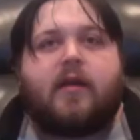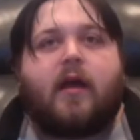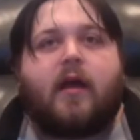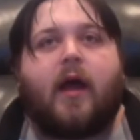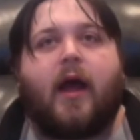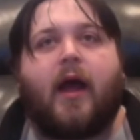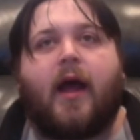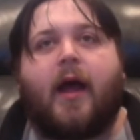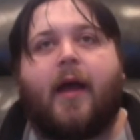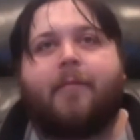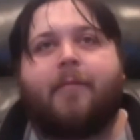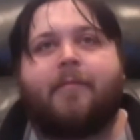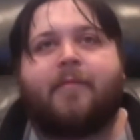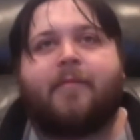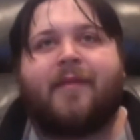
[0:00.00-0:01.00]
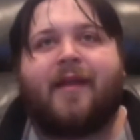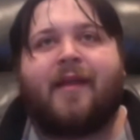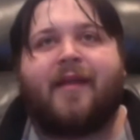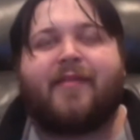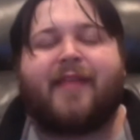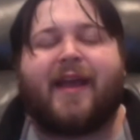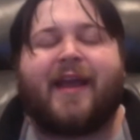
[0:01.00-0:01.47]

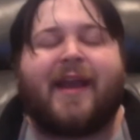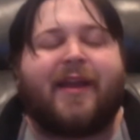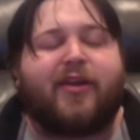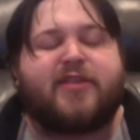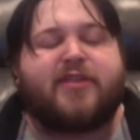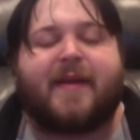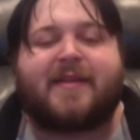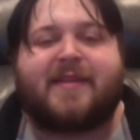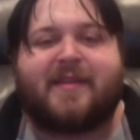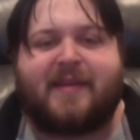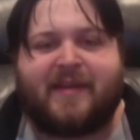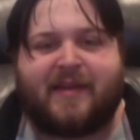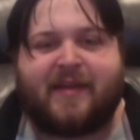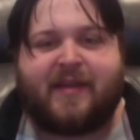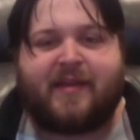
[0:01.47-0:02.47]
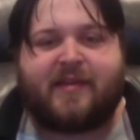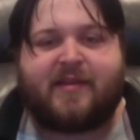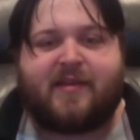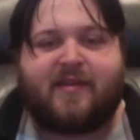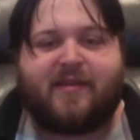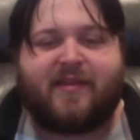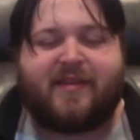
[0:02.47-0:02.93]
that kind of goes back to
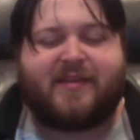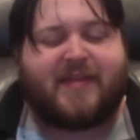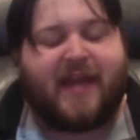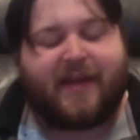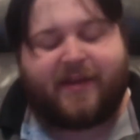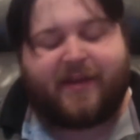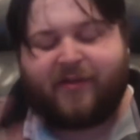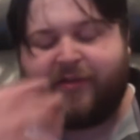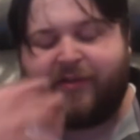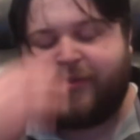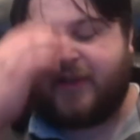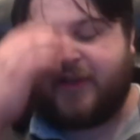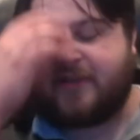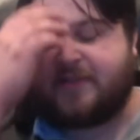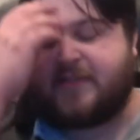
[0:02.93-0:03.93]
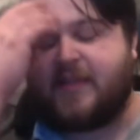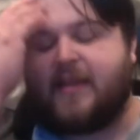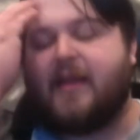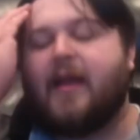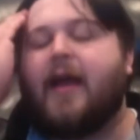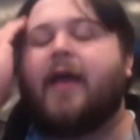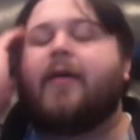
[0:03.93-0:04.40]
the technical things
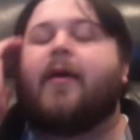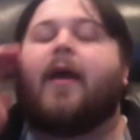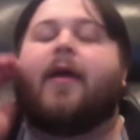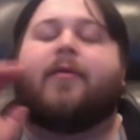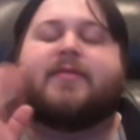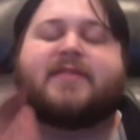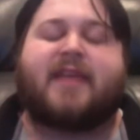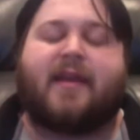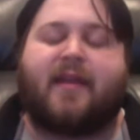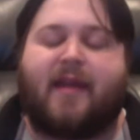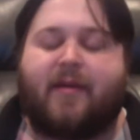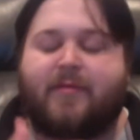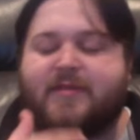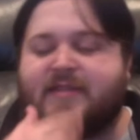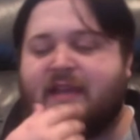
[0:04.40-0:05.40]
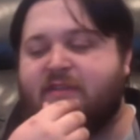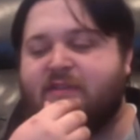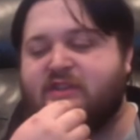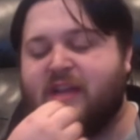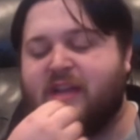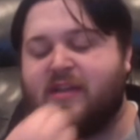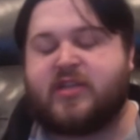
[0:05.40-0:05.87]
that I was saying I was having
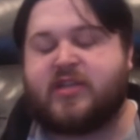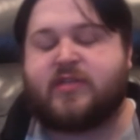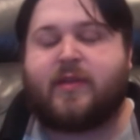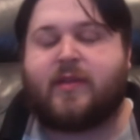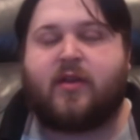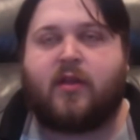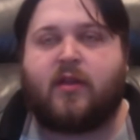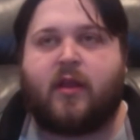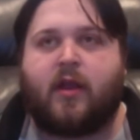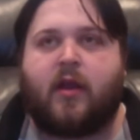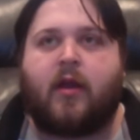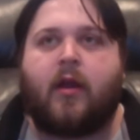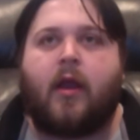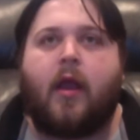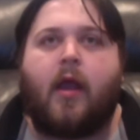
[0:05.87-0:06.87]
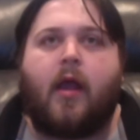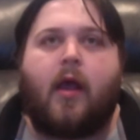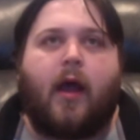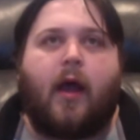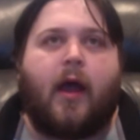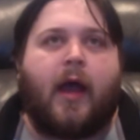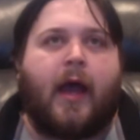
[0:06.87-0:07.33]
challenges with earlier.
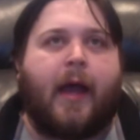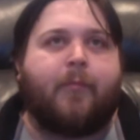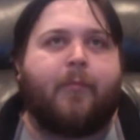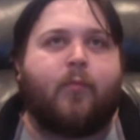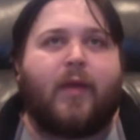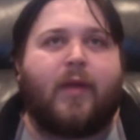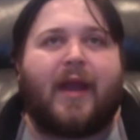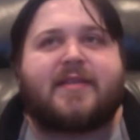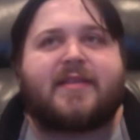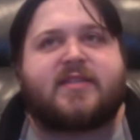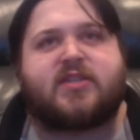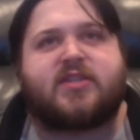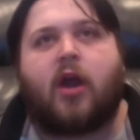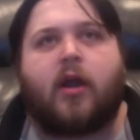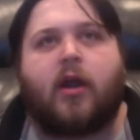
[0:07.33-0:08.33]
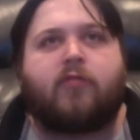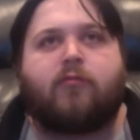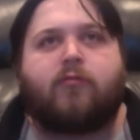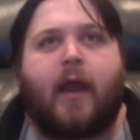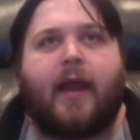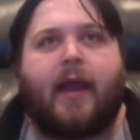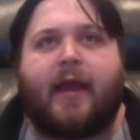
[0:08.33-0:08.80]
When I started
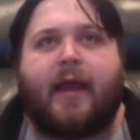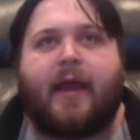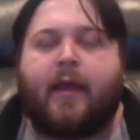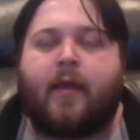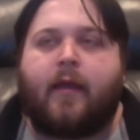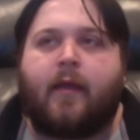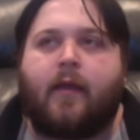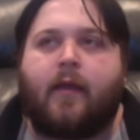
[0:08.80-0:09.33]
writing,